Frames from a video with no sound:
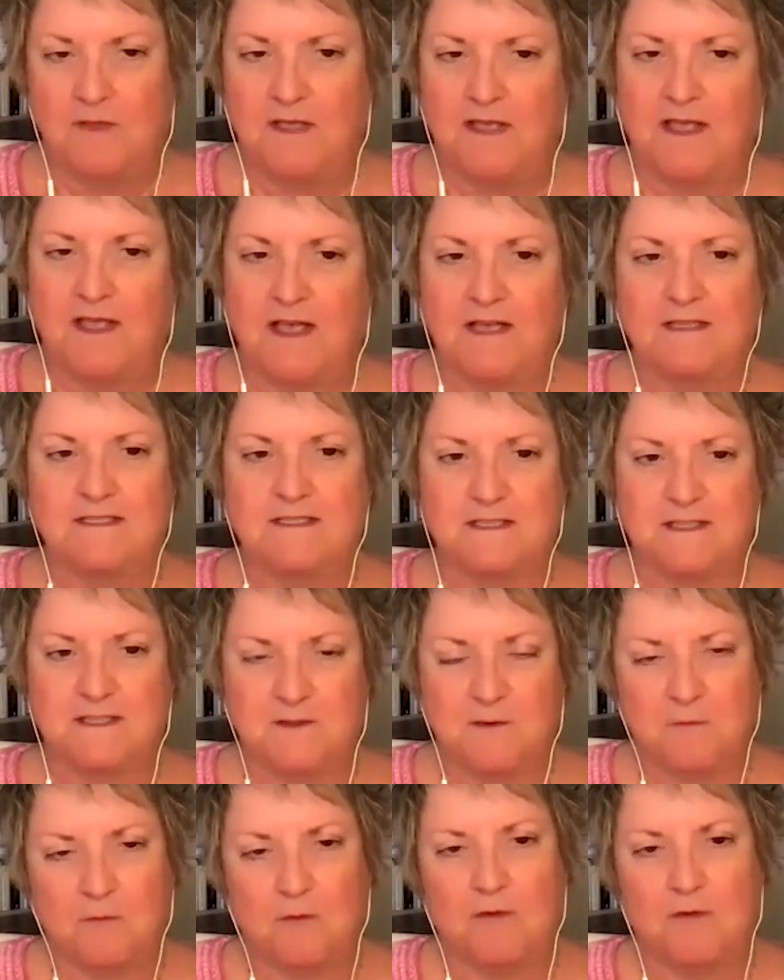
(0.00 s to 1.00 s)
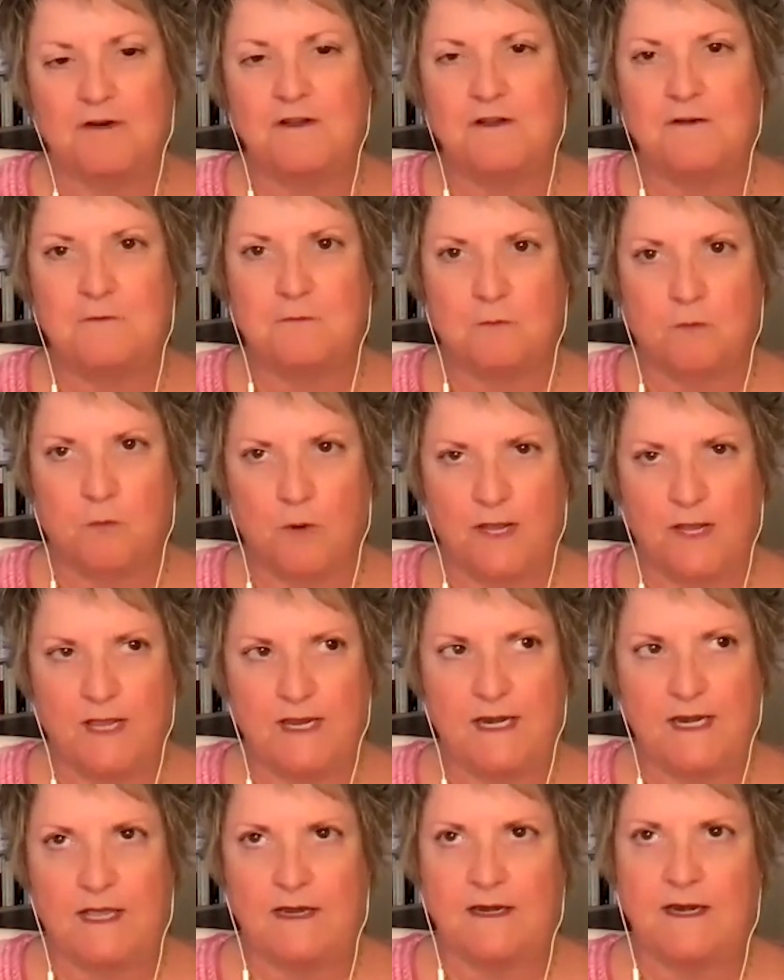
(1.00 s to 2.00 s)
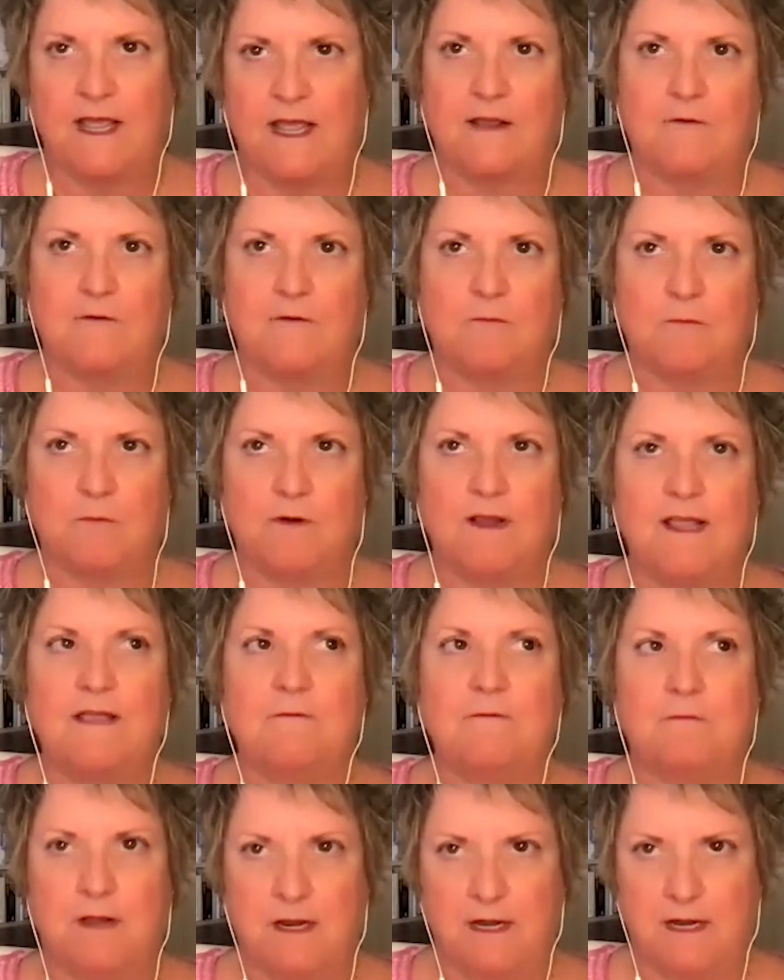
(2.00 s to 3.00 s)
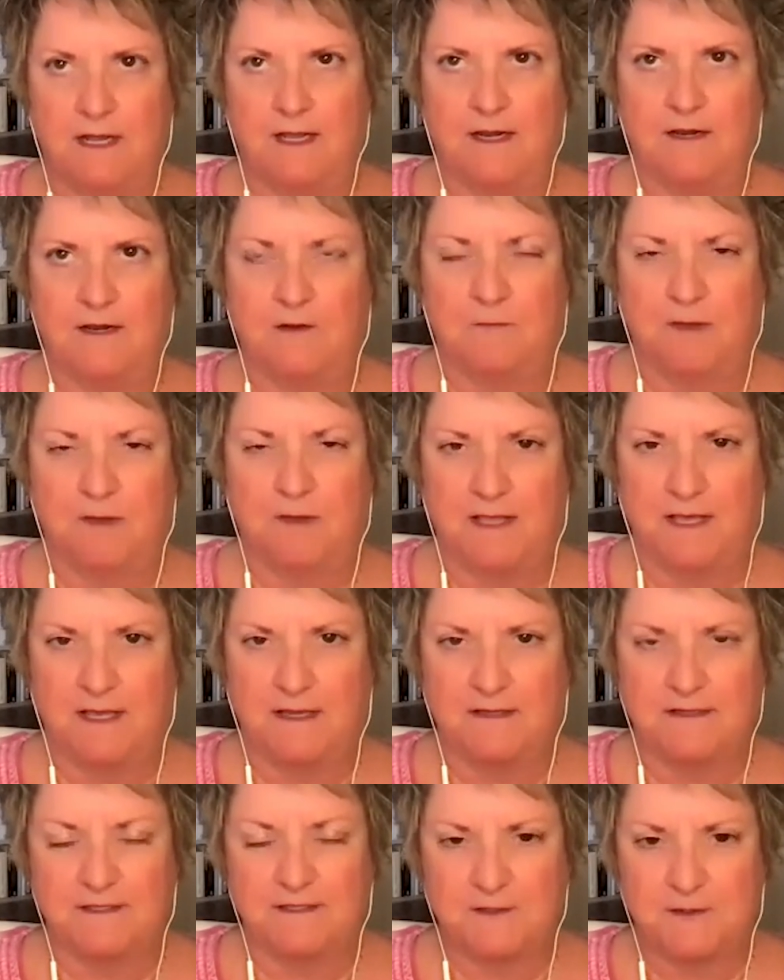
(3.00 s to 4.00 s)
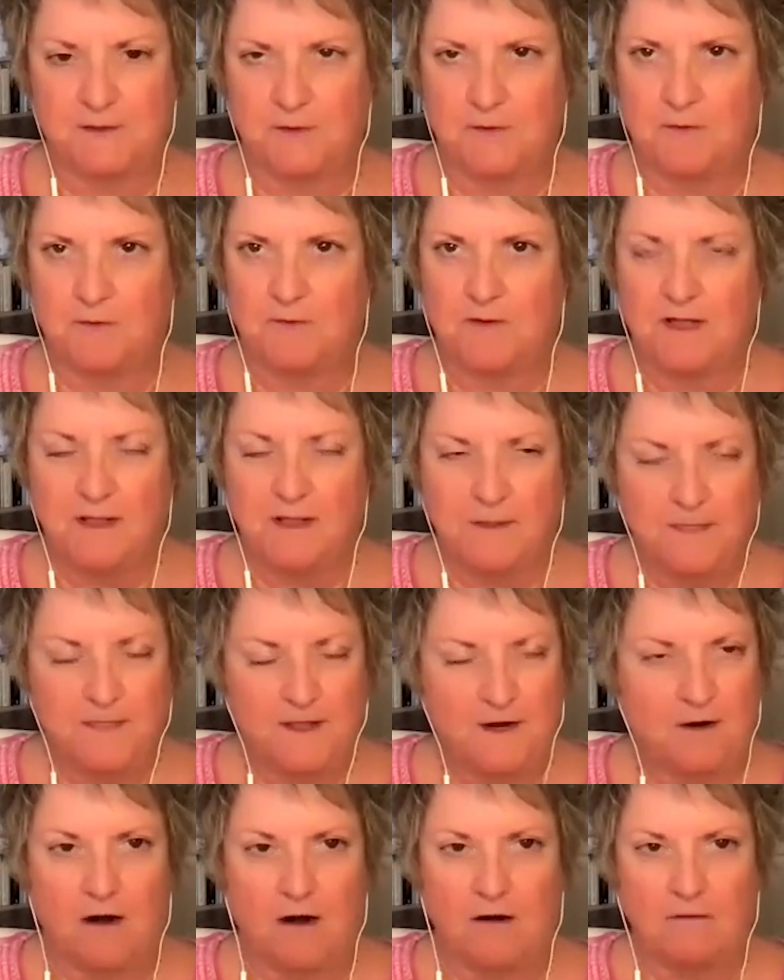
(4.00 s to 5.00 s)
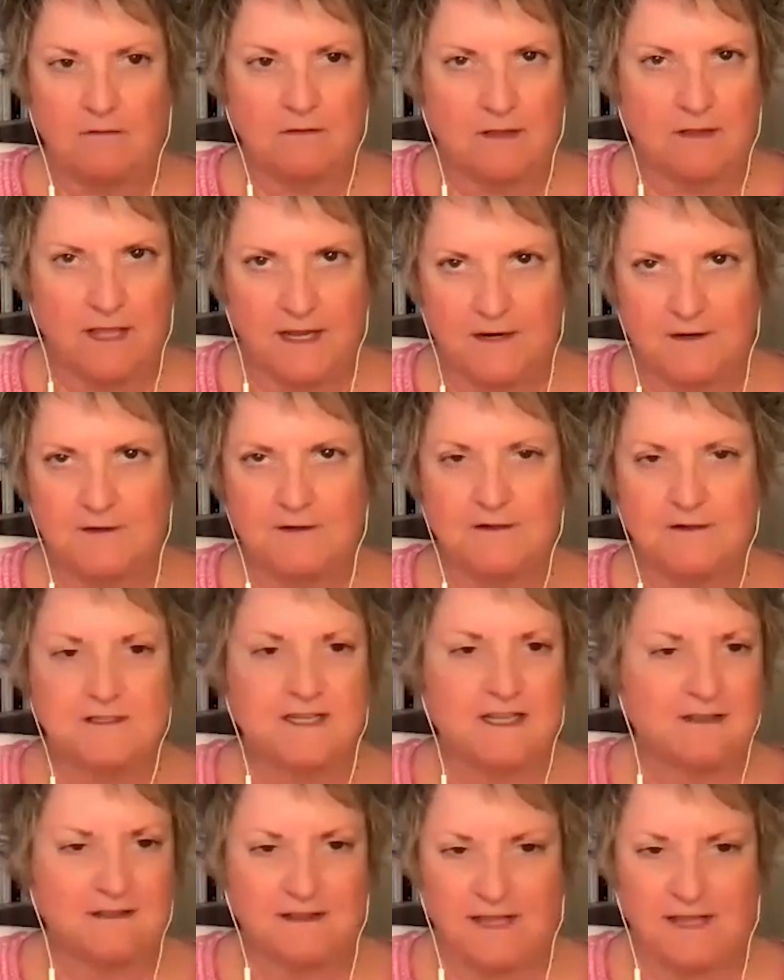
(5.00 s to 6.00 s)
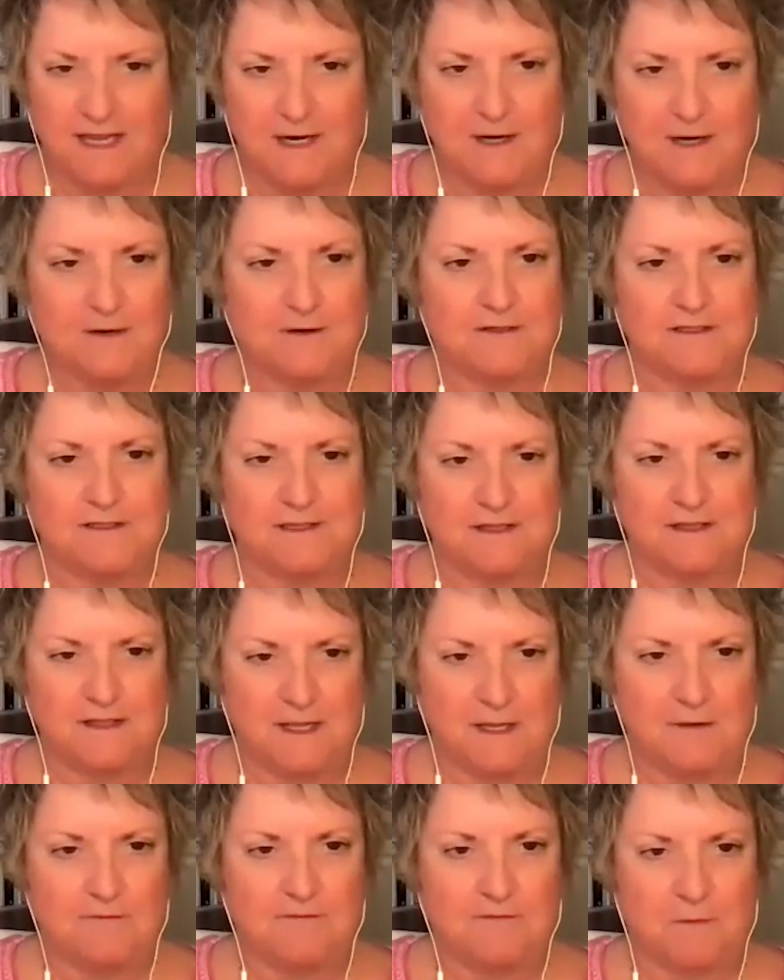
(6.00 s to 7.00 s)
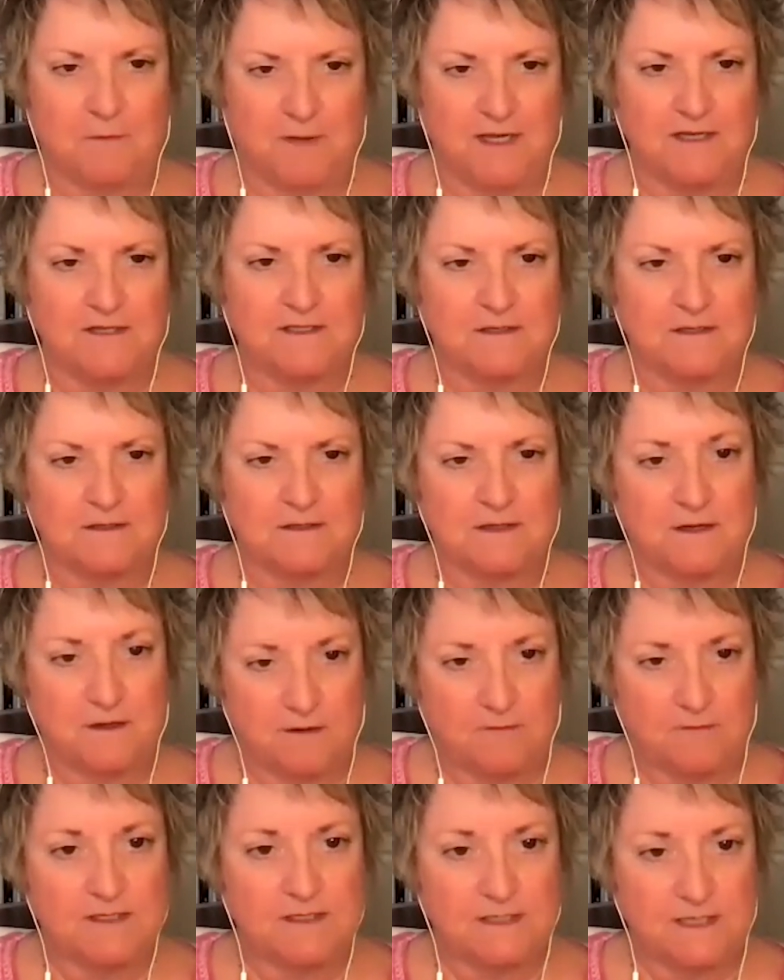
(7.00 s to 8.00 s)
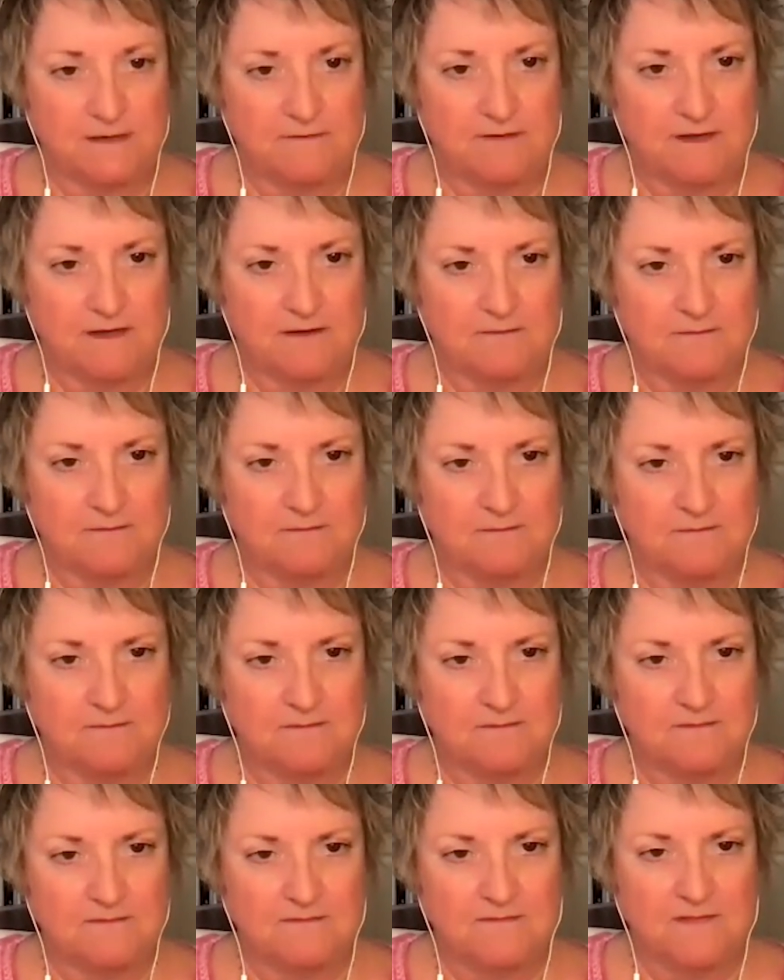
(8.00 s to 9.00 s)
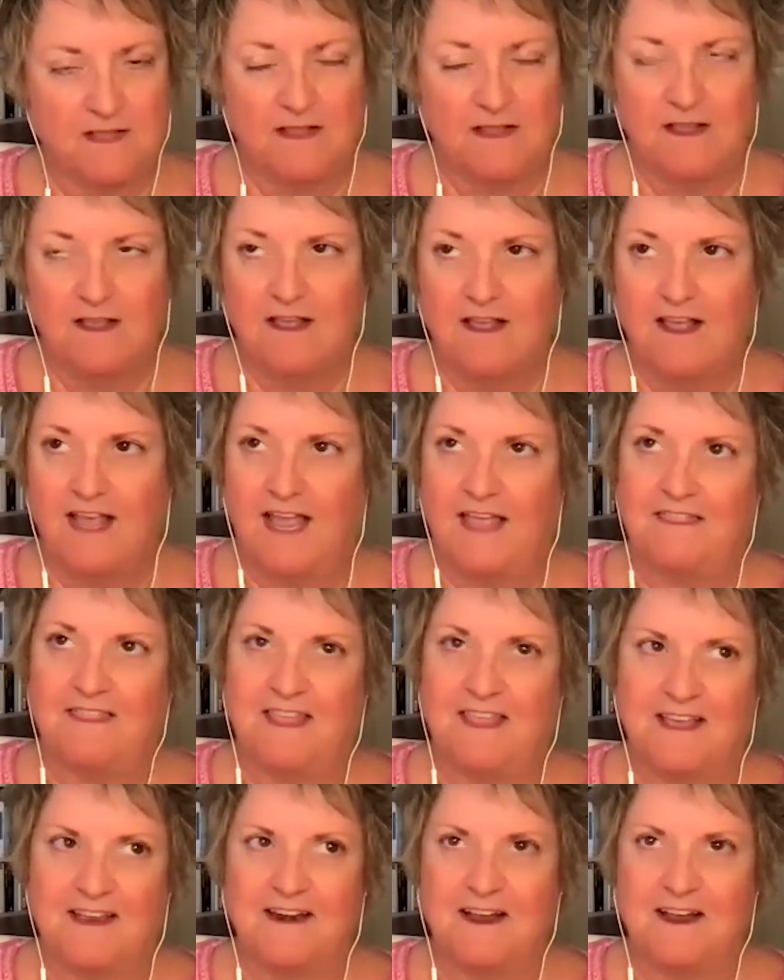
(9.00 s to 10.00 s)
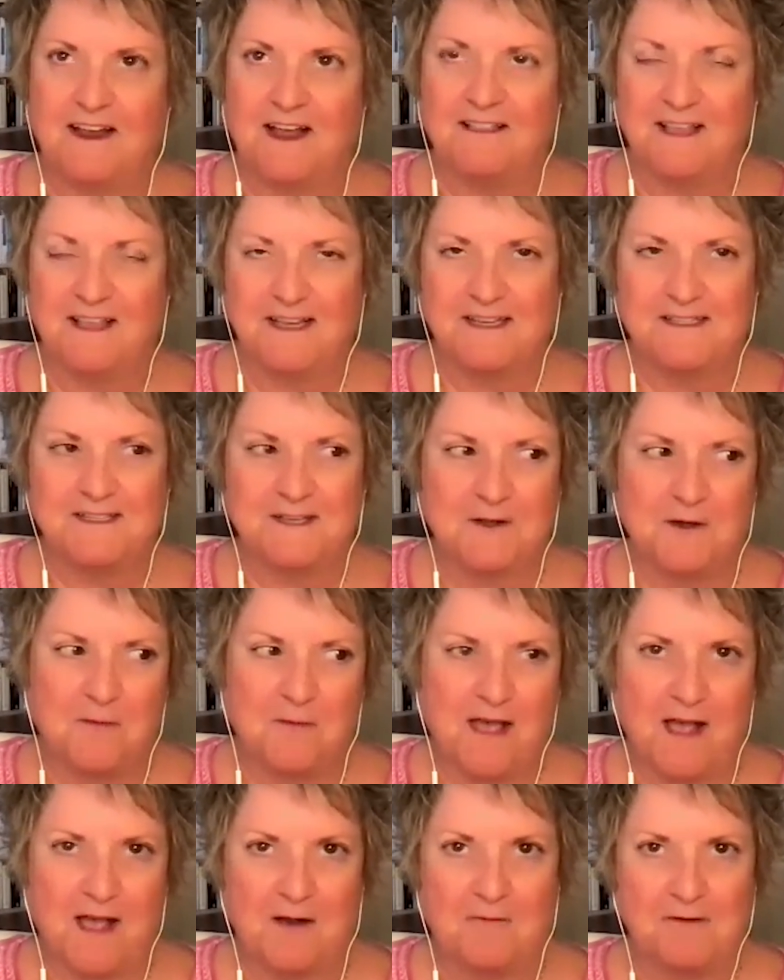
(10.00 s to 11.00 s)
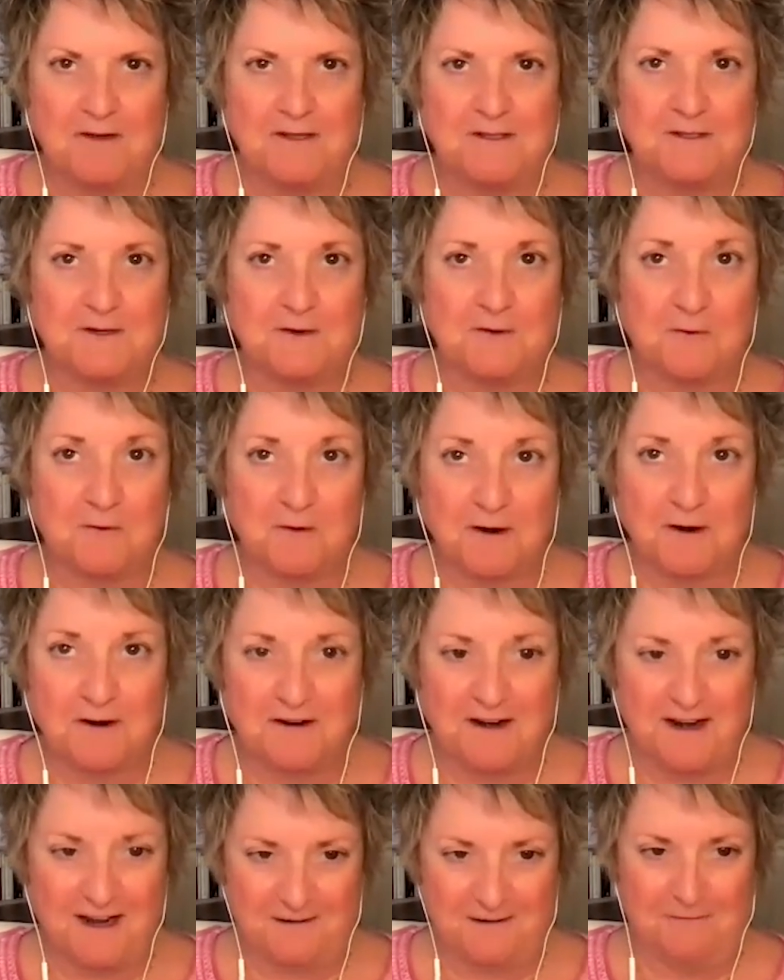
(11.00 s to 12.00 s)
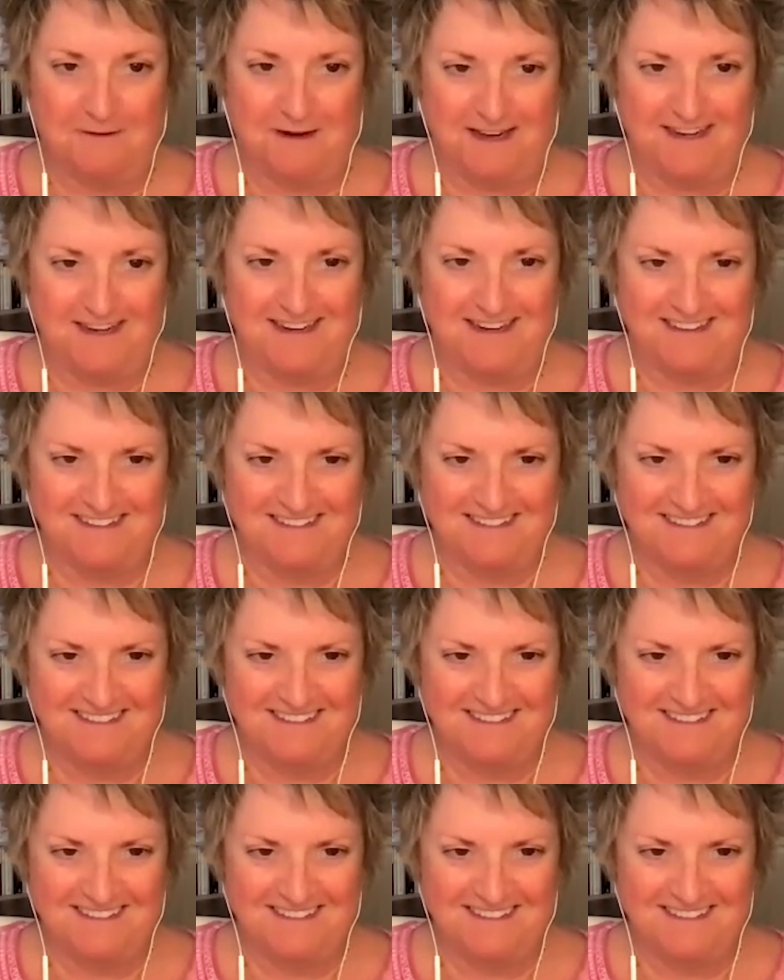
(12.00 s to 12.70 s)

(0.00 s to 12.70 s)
Because the more you read it and reread it, you begin to, there are layers and layers to the information that you're receiving. And then I like to go back once a quarter and read.